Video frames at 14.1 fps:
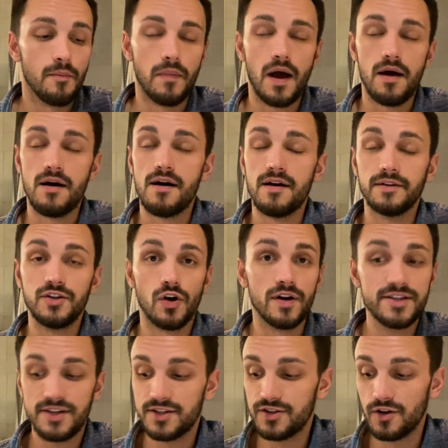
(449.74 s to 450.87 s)

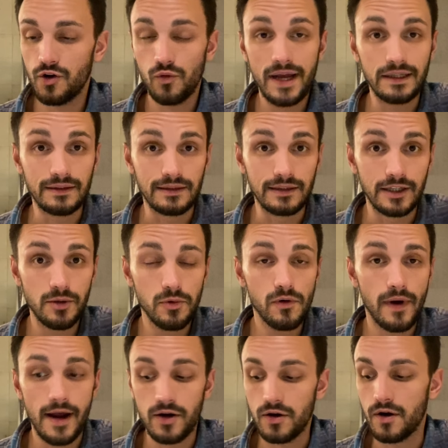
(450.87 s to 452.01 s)
Uranus is the great
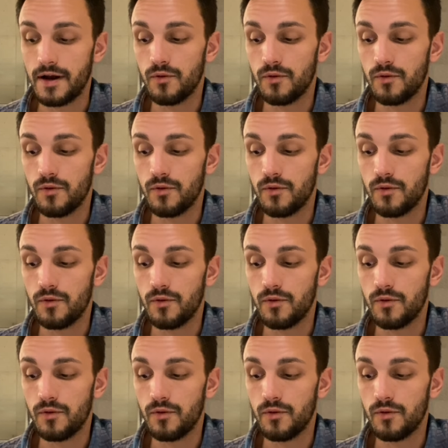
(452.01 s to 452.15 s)
liberator.